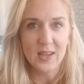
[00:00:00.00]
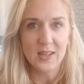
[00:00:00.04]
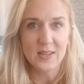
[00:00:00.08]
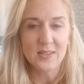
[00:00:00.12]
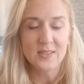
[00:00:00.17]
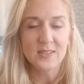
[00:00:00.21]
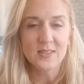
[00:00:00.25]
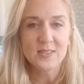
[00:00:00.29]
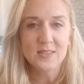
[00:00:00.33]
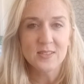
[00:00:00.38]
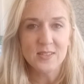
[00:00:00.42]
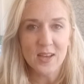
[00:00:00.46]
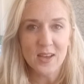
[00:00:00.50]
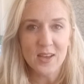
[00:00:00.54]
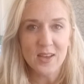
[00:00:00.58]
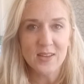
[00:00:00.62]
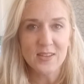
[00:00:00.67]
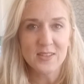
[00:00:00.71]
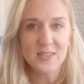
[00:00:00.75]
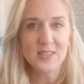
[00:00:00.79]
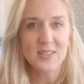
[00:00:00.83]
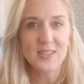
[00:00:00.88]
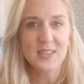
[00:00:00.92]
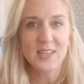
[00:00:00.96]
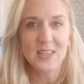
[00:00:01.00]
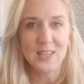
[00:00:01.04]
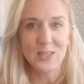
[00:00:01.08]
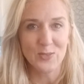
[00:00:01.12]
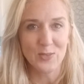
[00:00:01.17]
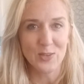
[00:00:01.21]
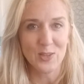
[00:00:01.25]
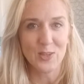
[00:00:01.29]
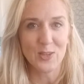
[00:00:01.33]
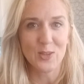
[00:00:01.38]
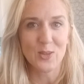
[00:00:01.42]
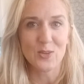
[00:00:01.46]
and start
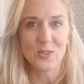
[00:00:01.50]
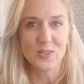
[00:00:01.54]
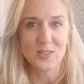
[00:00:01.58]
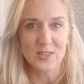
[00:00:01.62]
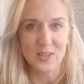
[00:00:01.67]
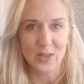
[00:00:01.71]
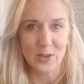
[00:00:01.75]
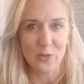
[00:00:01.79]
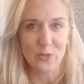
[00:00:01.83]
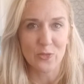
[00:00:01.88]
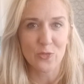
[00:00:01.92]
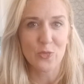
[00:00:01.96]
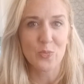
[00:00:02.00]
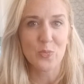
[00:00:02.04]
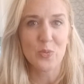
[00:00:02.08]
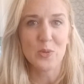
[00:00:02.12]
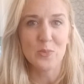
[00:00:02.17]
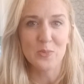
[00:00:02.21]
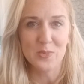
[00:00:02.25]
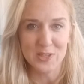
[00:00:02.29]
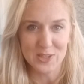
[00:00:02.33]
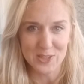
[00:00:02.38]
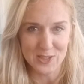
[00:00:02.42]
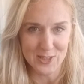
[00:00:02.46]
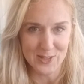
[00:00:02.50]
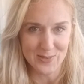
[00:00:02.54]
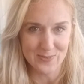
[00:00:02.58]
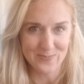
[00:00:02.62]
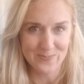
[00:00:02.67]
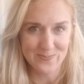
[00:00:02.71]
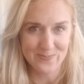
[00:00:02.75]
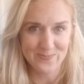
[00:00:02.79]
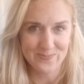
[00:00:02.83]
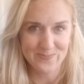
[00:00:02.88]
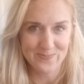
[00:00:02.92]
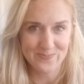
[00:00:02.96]
giving yourself permission.